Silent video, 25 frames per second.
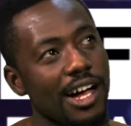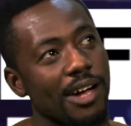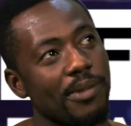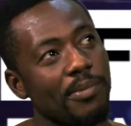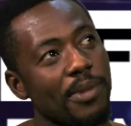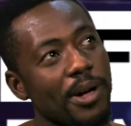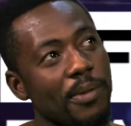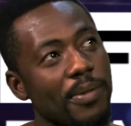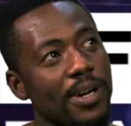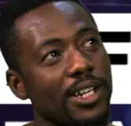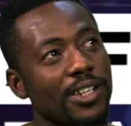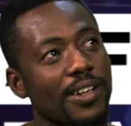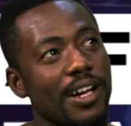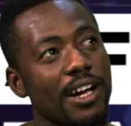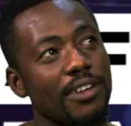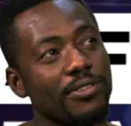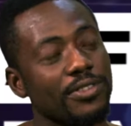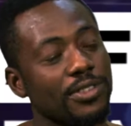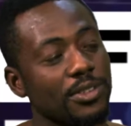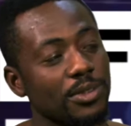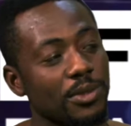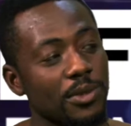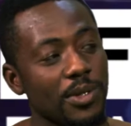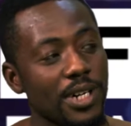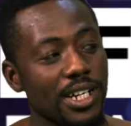Baba, you have
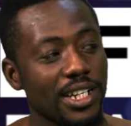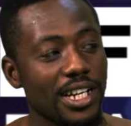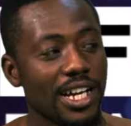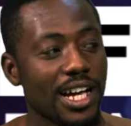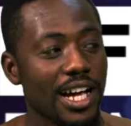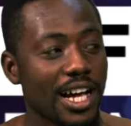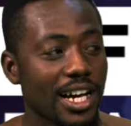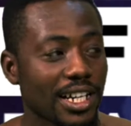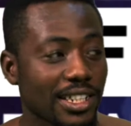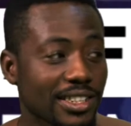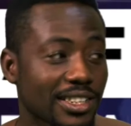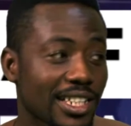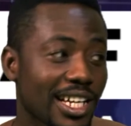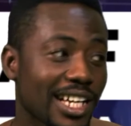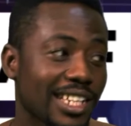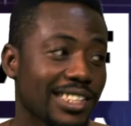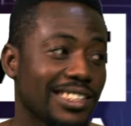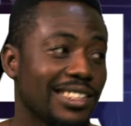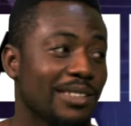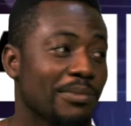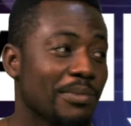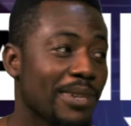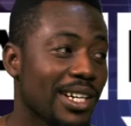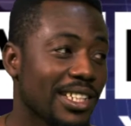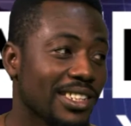to go and act as
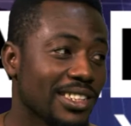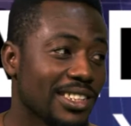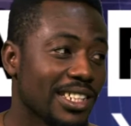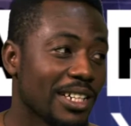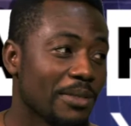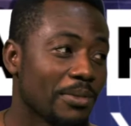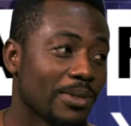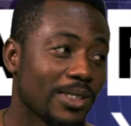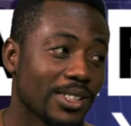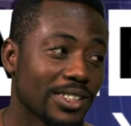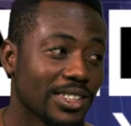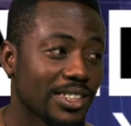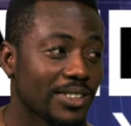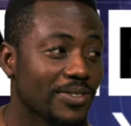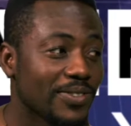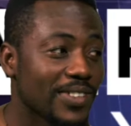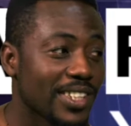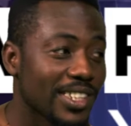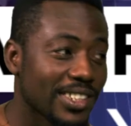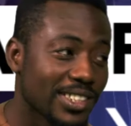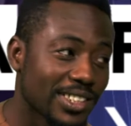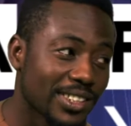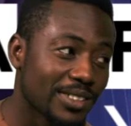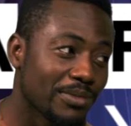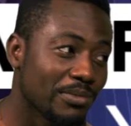the manager, because if
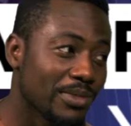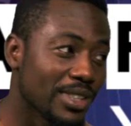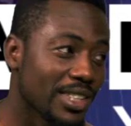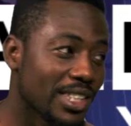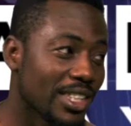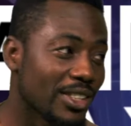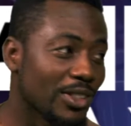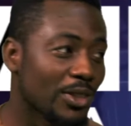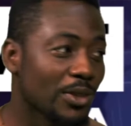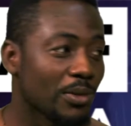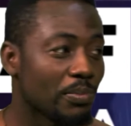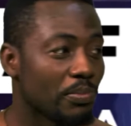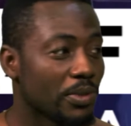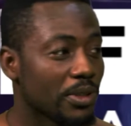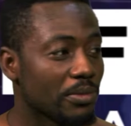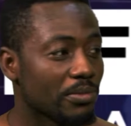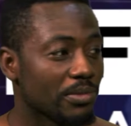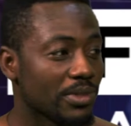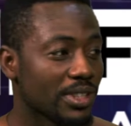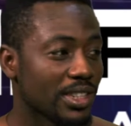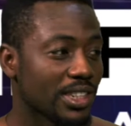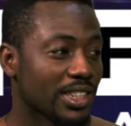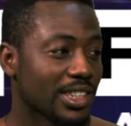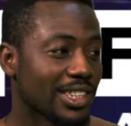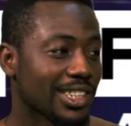they see me, they don't pay
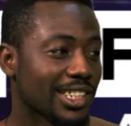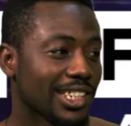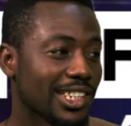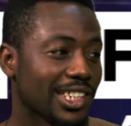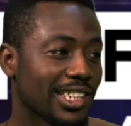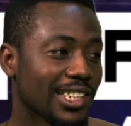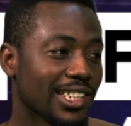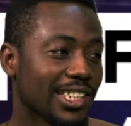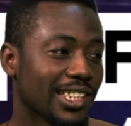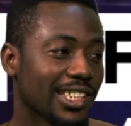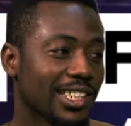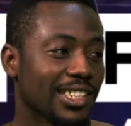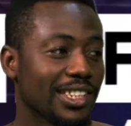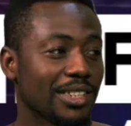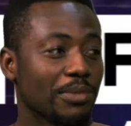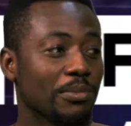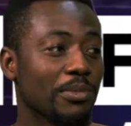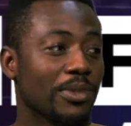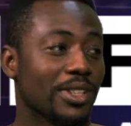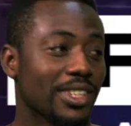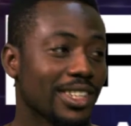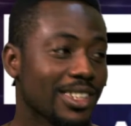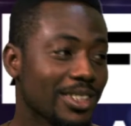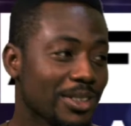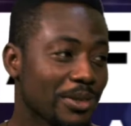me the
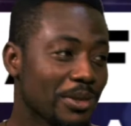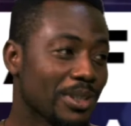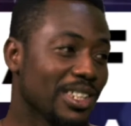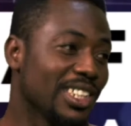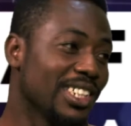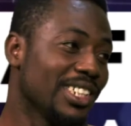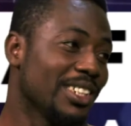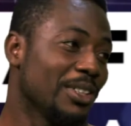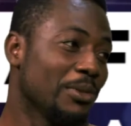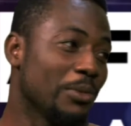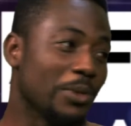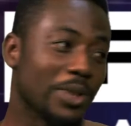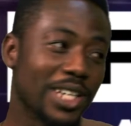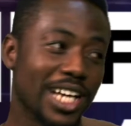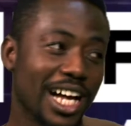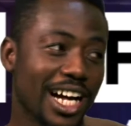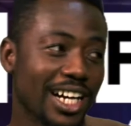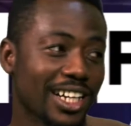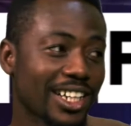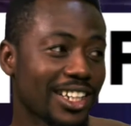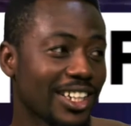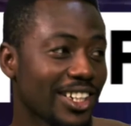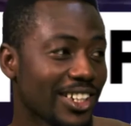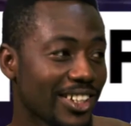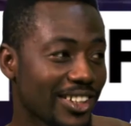money we
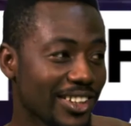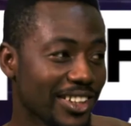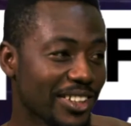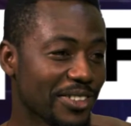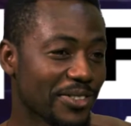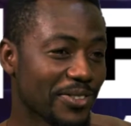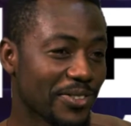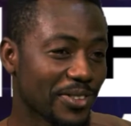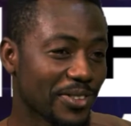agree on.